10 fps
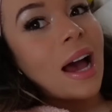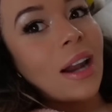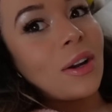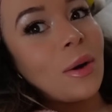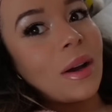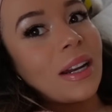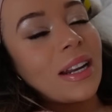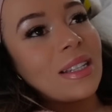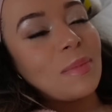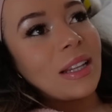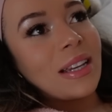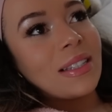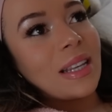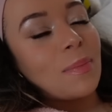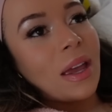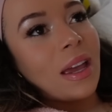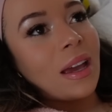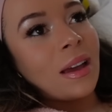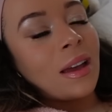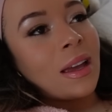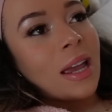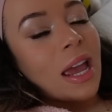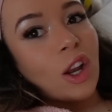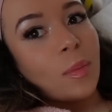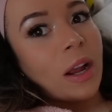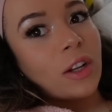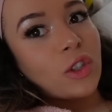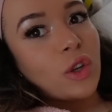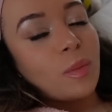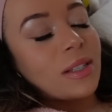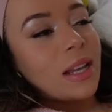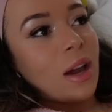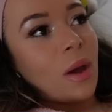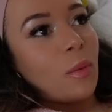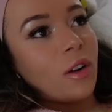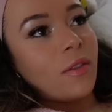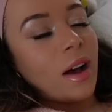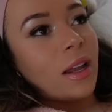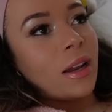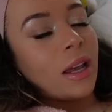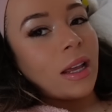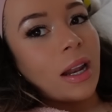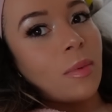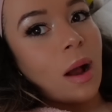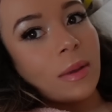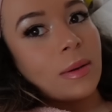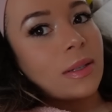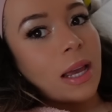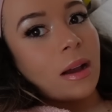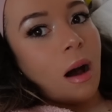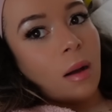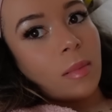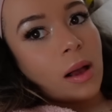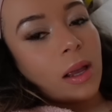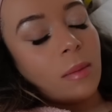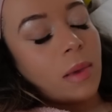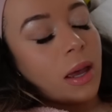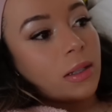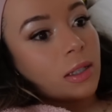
I don't know what it is, but like sleeping in your parents' room was like way more fun and I probably was like cock blocking, but